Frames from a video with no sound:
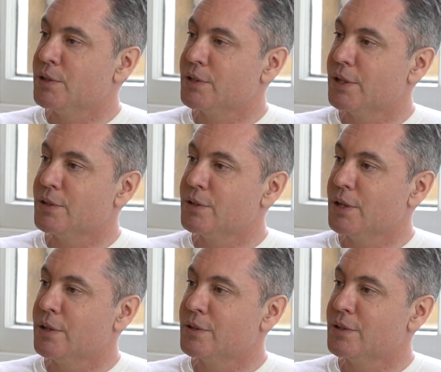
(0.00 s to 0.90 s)

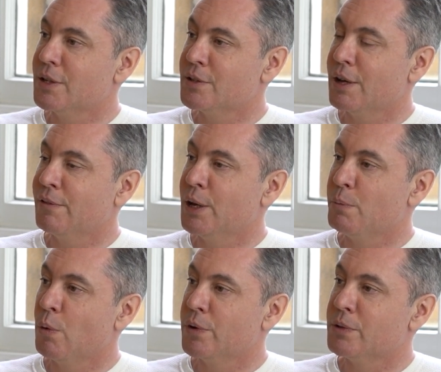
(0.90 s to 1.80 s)
is definitely
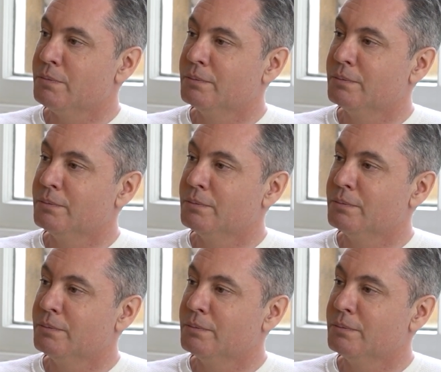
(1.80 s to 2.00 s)
important.